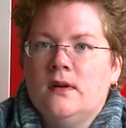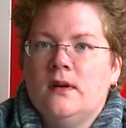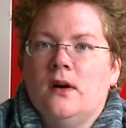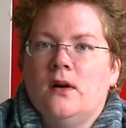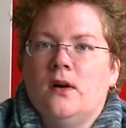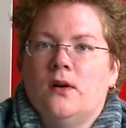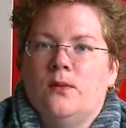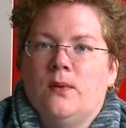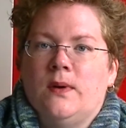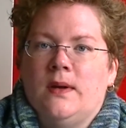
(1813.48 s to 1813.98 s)

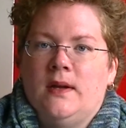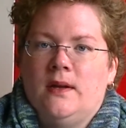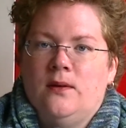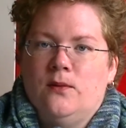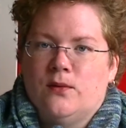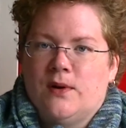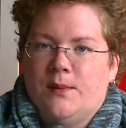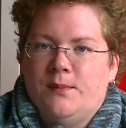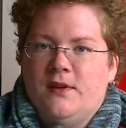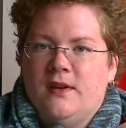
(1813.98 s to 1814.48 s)
or we
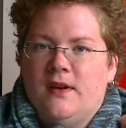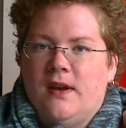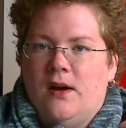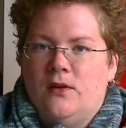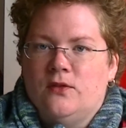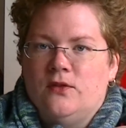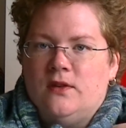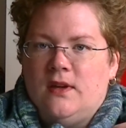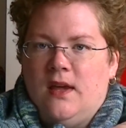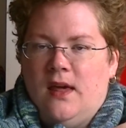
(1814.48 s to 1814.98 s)
ripped it
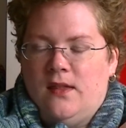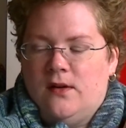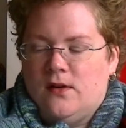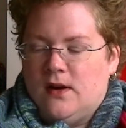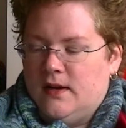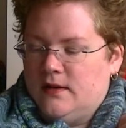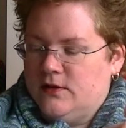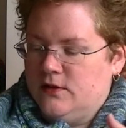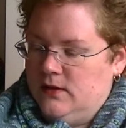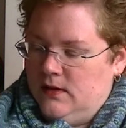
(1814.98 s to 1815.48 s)
out together
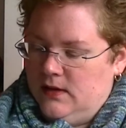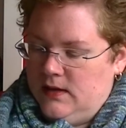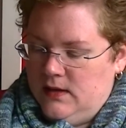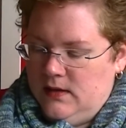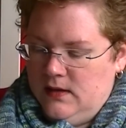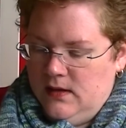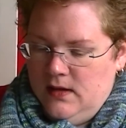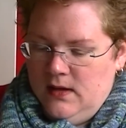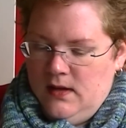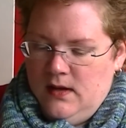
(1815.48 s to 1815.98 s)
actually
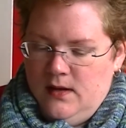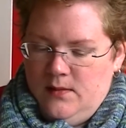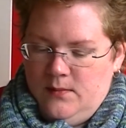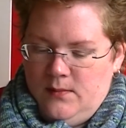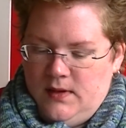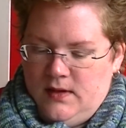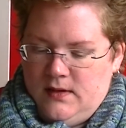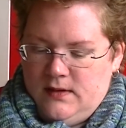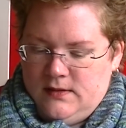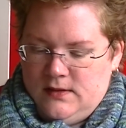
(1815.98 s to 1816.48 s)

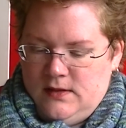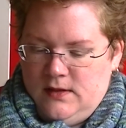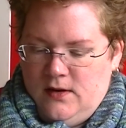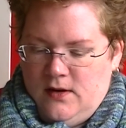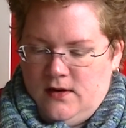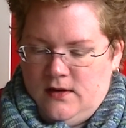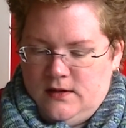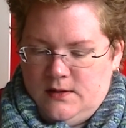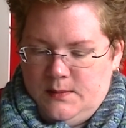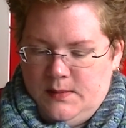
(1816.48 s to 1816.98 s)
because the
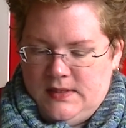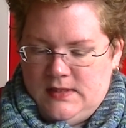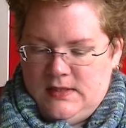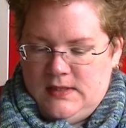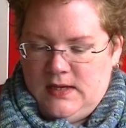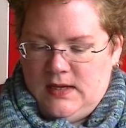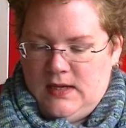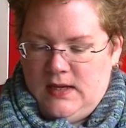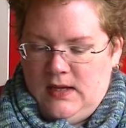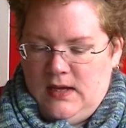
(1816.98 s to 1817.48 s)
yarn is a bit
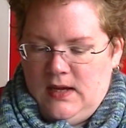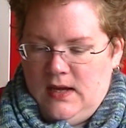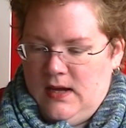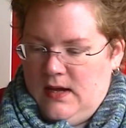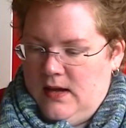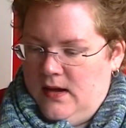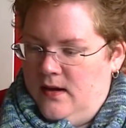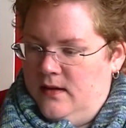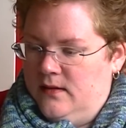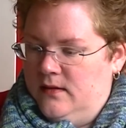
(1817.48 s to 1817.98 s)
sticky
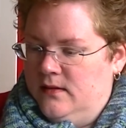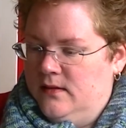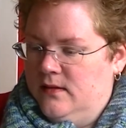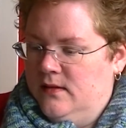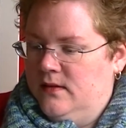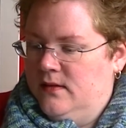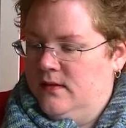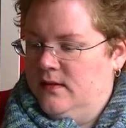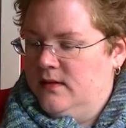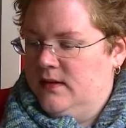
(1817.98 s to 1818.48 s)
and
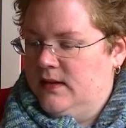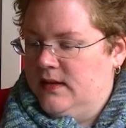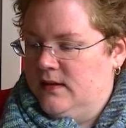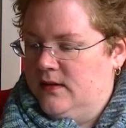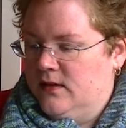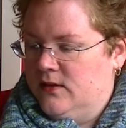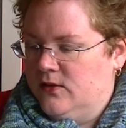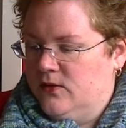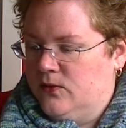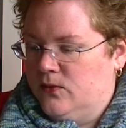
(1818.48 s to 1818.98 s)
it
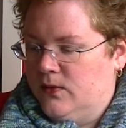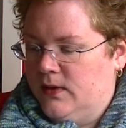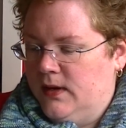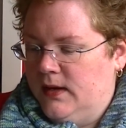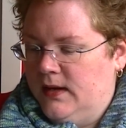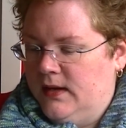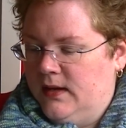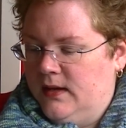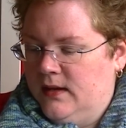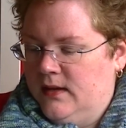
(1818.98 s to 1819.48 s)
doesn't
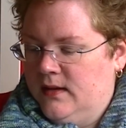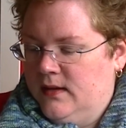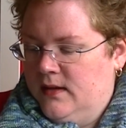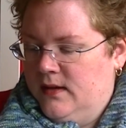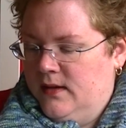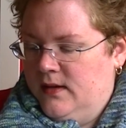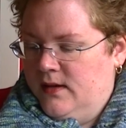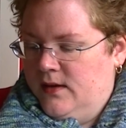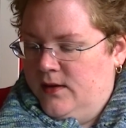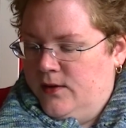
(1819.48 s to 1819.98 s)
really
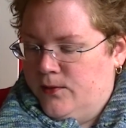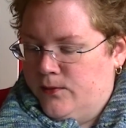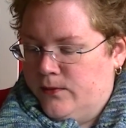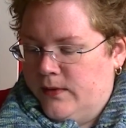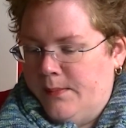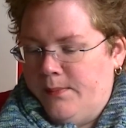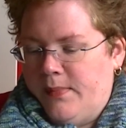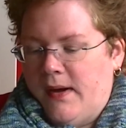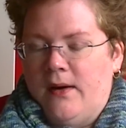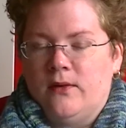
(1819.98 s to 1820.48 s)

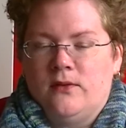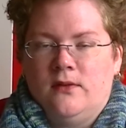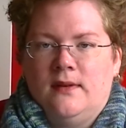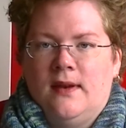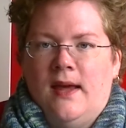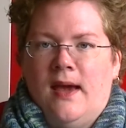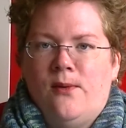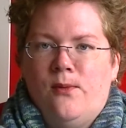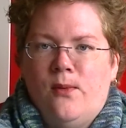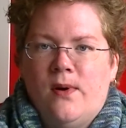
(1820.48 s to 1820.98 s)
rip out
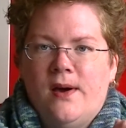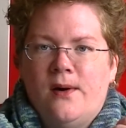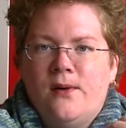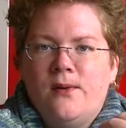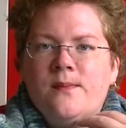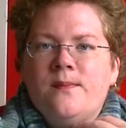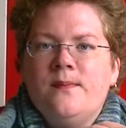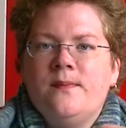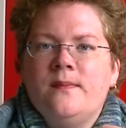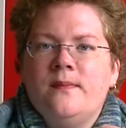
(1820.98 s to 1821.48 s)
that
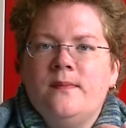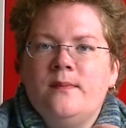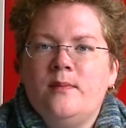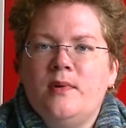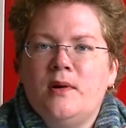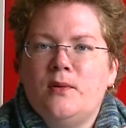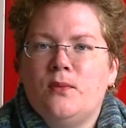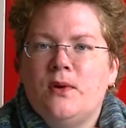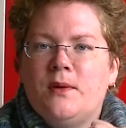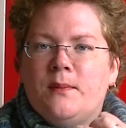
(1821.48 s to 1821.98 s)
well,
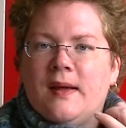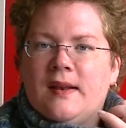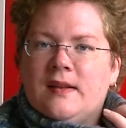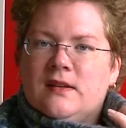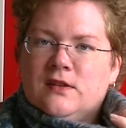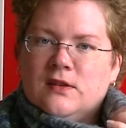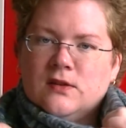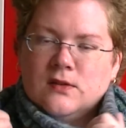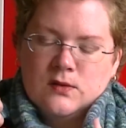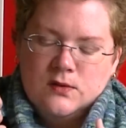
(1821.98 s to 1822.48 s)
but we
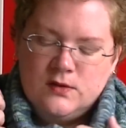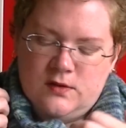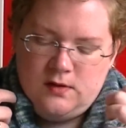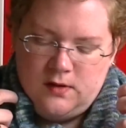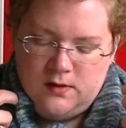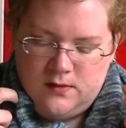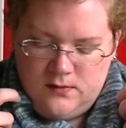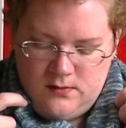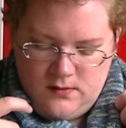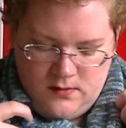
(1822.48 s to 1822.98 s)
managed to do
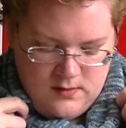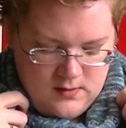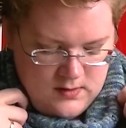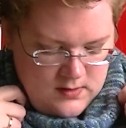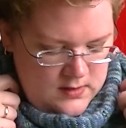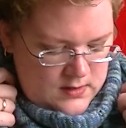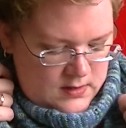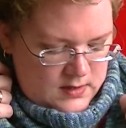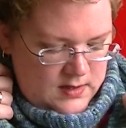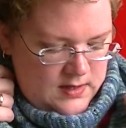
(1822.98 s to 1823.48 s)
so.
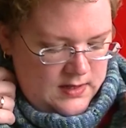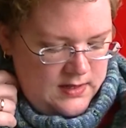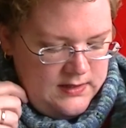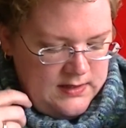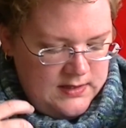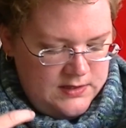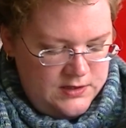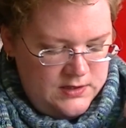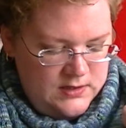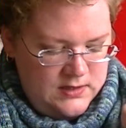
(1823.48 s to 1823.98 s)
And
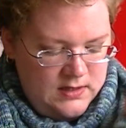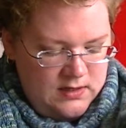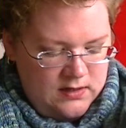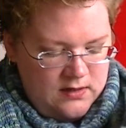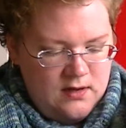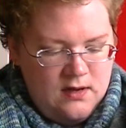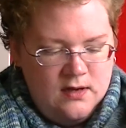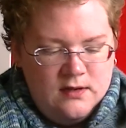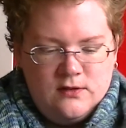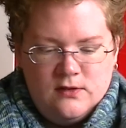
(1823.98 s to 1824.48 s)
then she did a
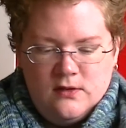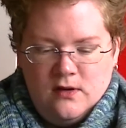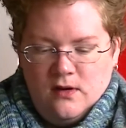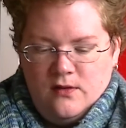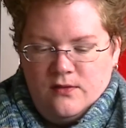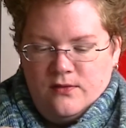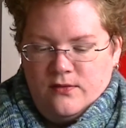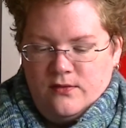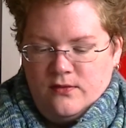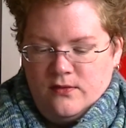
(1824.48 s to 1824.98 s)
cast
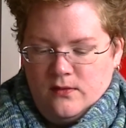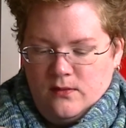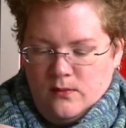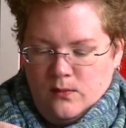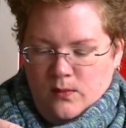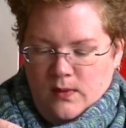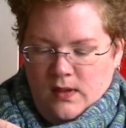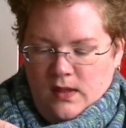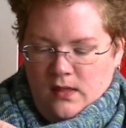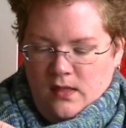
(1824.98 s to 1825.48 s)
off
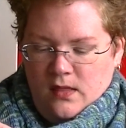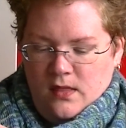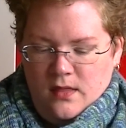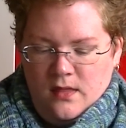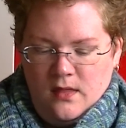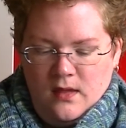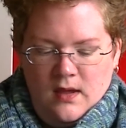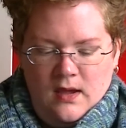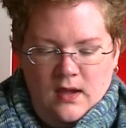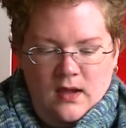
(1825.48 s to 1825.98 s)
with
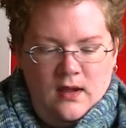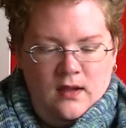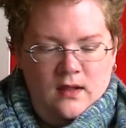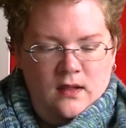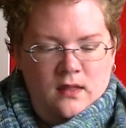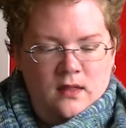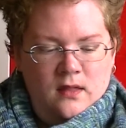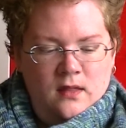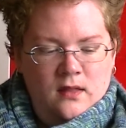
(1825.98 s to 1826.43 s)
a